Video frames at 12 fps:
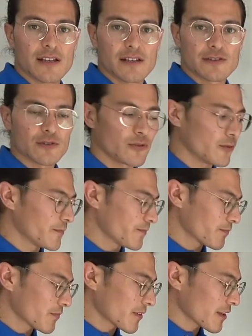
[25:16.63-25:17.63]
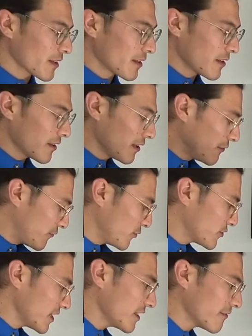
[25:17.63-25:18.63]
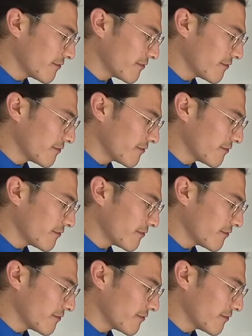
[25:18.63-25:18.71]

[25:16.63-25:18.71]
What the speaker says: So if you see the